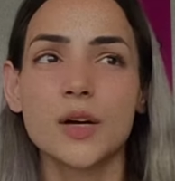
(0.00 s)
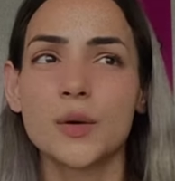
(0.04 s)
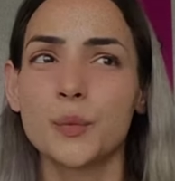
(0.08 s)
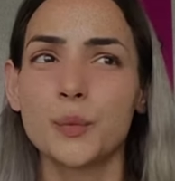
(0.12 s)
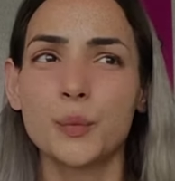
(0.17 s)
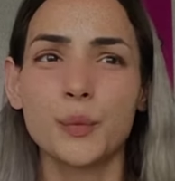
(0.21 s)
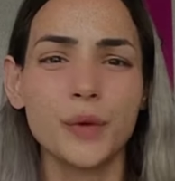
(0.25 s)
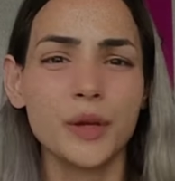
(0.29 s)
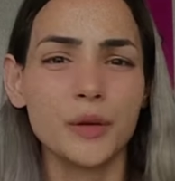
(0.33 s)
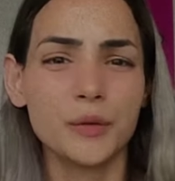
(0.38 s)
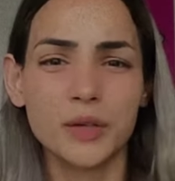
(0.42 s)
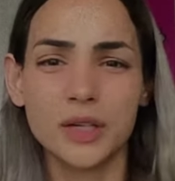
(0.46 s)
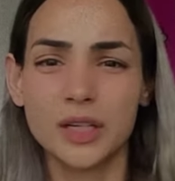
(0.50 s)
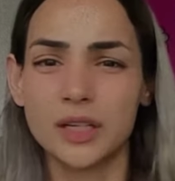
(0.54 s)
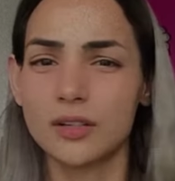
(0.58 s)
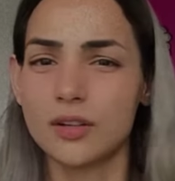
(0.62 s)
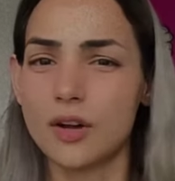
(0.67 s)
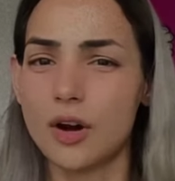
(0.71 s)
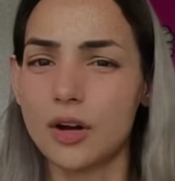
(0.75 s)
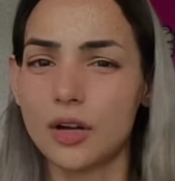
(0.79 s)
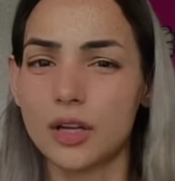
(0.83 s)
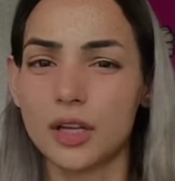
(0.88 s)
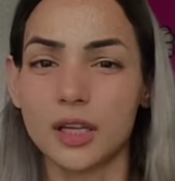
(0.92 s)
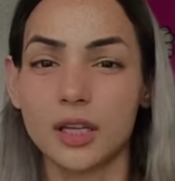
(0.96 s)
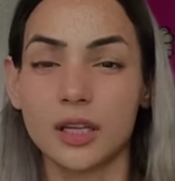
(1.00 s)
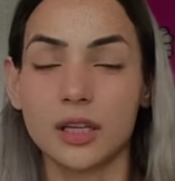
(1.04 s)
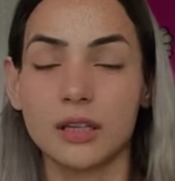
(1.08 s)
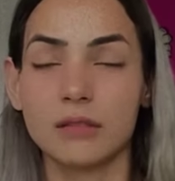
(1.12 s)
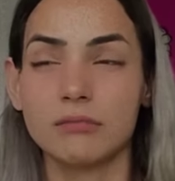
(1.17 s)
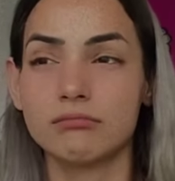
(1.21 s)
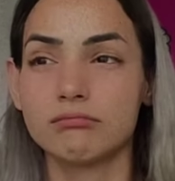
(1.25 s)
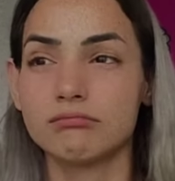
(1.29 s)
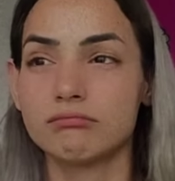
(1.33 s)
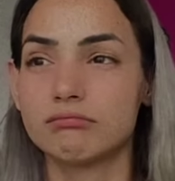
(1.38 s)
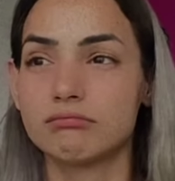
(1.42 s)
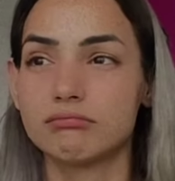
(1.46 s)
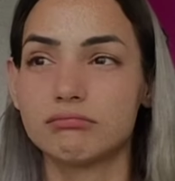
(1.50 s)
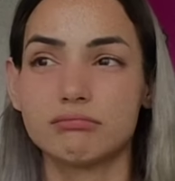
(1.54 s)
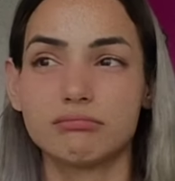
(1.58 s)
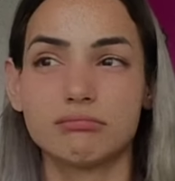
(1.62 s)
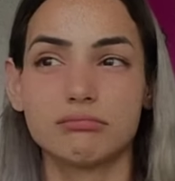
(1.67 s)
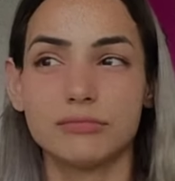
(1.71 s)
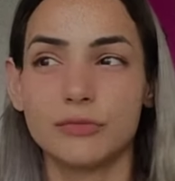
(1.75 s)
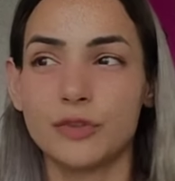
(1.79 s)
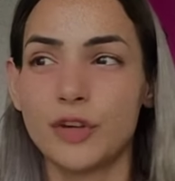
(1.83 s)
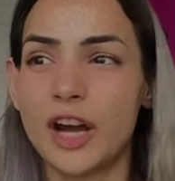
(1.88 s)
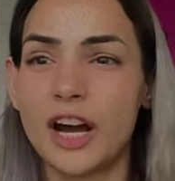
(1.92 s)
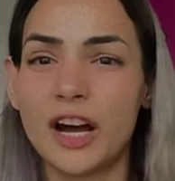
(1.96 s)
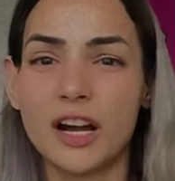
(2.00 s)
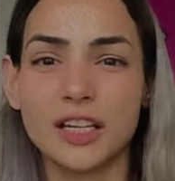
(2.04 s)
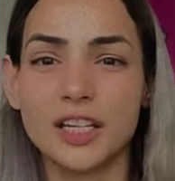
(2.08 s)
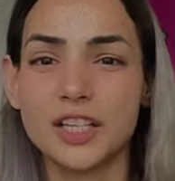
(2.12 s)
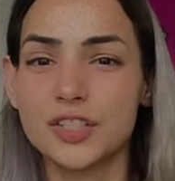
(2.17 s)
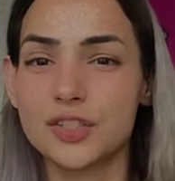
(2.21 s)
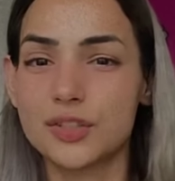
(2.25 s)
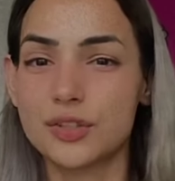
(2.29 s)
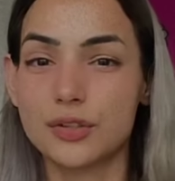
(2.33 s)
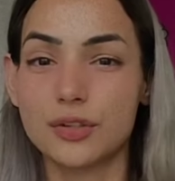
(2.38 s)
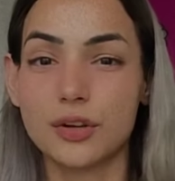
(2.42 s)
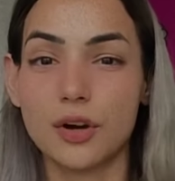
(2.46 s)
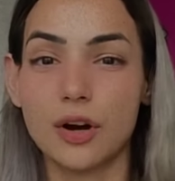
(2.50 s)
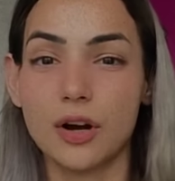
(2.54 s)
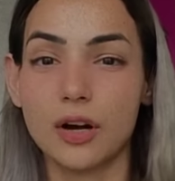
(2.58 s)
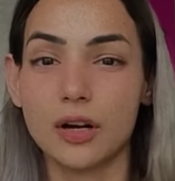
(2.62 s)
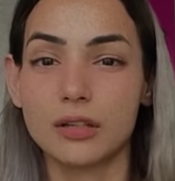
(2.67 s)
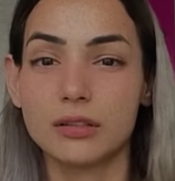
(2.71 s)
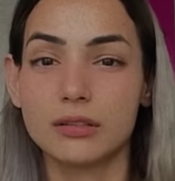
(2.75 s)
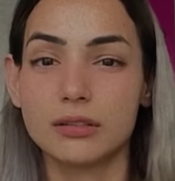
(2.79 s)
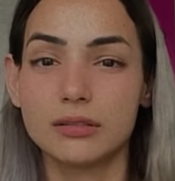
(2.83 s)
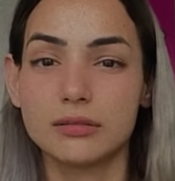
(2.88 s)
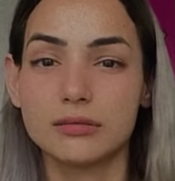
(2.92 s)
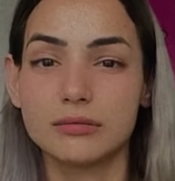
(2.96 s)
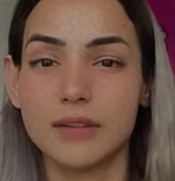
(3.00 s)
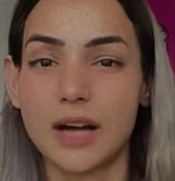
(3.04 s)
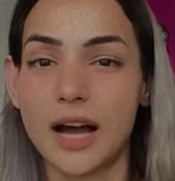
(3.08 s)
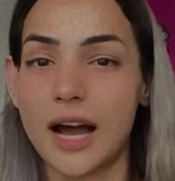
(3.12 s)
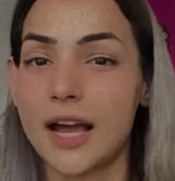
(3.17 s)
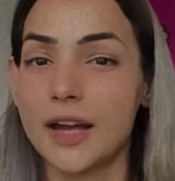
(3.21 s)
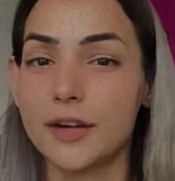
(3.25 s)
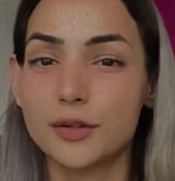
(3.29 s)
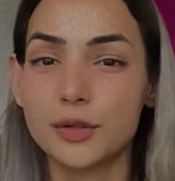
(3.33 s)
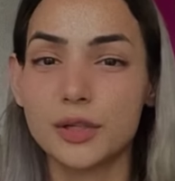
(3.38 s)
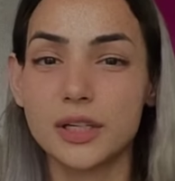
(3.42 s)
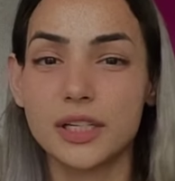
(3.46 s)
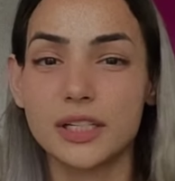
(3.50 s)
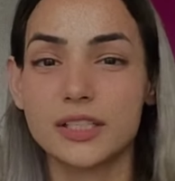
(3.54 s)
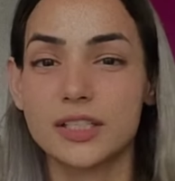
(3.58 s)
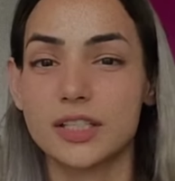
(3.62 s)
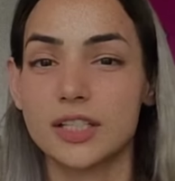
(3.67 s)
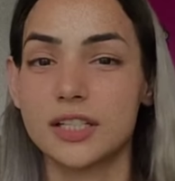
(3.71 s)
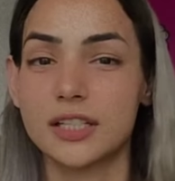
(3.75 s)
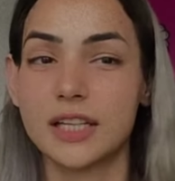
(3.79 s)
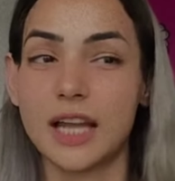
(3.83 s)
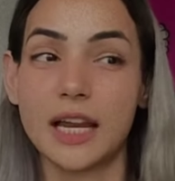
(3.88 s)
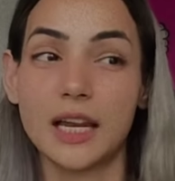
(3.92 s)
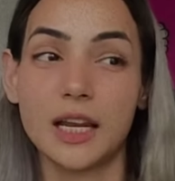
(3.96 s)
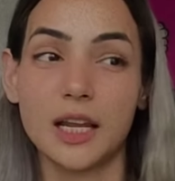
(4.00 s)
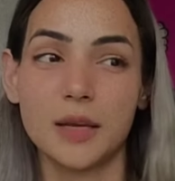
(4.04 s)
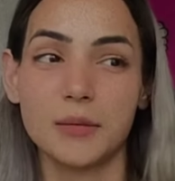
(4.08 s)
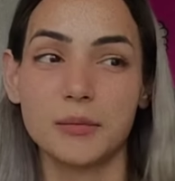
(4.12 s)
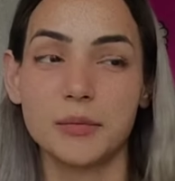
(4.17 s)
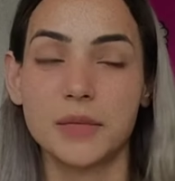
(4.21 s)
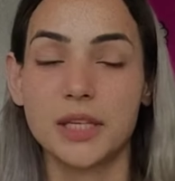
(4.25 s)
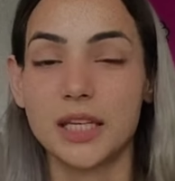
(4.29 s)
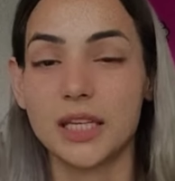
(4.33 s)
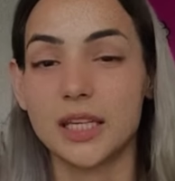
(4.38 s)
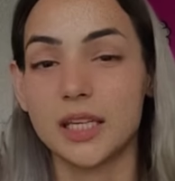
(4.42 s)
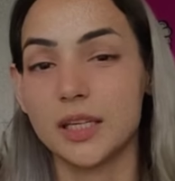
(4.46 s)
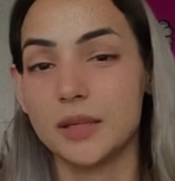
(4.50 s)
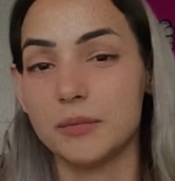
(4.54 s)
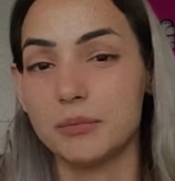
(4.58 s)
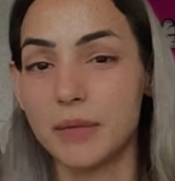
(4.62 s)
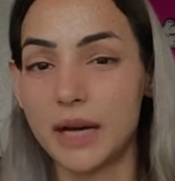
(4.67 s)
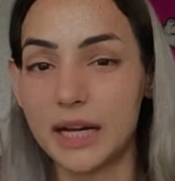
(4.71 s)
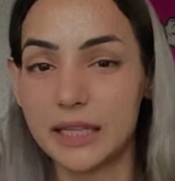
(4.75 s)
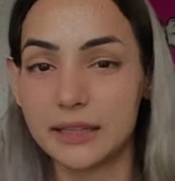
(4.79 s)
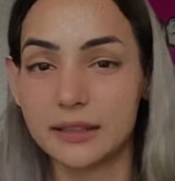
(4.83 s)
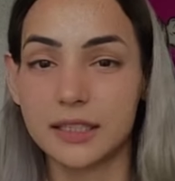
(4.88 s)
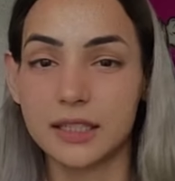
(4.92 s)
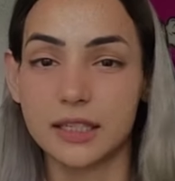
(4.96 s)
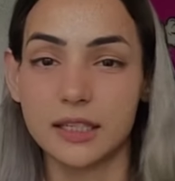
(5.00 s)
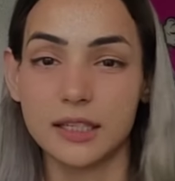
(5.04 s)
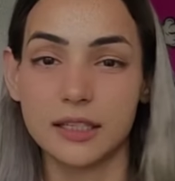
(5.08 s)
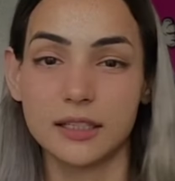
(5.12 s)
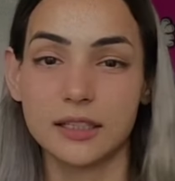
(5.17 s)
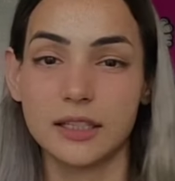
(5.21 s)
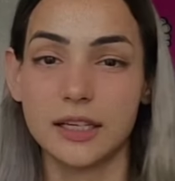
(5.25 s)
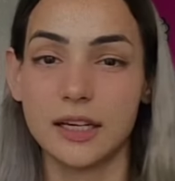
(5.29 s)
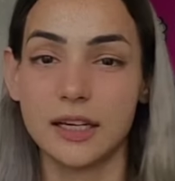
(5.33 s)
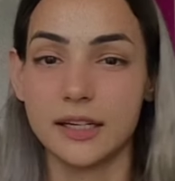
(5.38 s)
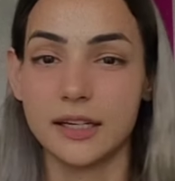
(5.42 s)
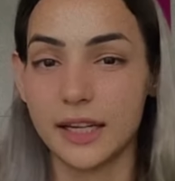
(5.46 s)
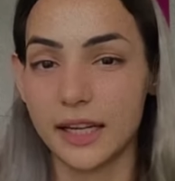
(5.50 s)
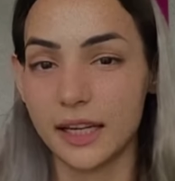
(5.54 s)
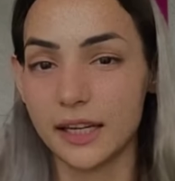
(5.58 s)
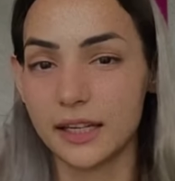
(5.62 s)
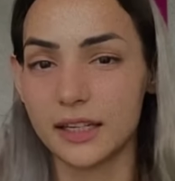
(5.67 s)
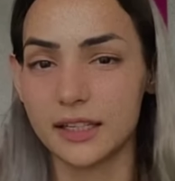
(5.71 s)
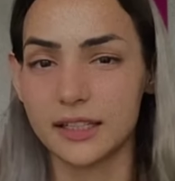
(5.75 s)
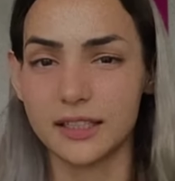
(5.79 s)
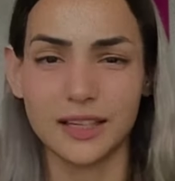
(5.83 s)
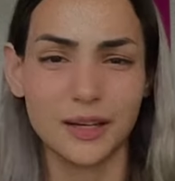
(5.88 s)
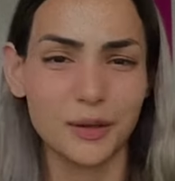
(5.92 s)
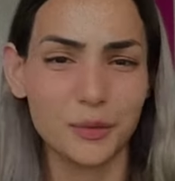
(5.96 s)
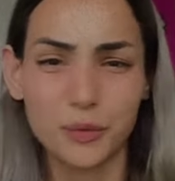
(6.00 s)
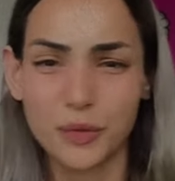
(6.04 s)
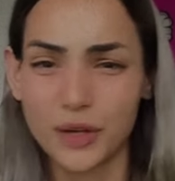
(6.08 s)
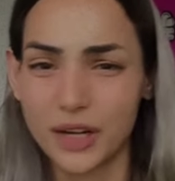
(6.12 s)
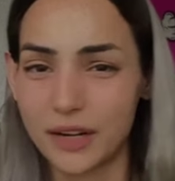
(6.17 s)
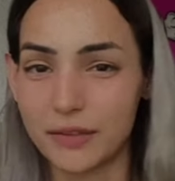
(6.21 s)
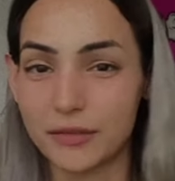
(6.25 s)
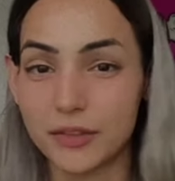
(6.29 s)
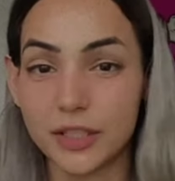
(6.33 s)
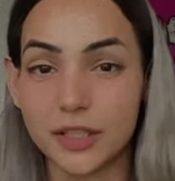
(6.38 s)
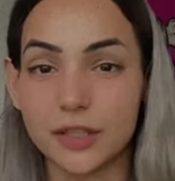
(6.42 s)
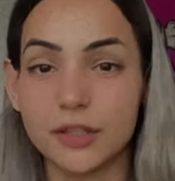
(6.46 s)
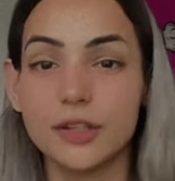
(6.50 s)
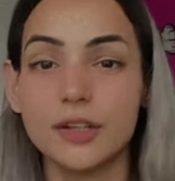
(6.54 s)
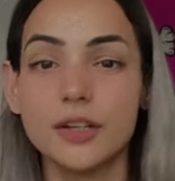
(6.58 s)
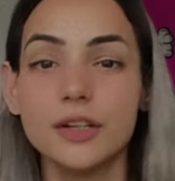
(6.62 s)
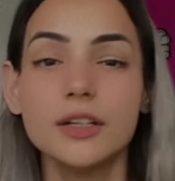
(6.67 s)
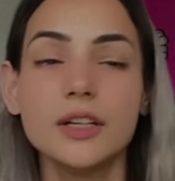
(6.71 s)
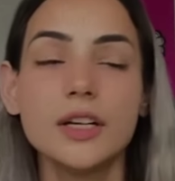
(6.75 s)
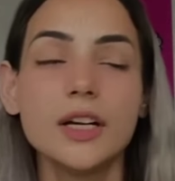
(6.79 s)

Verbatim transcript: we weren't talking we hardly used to talk i had to literally tell him ki baat kar ya nahi kar ya whatever you know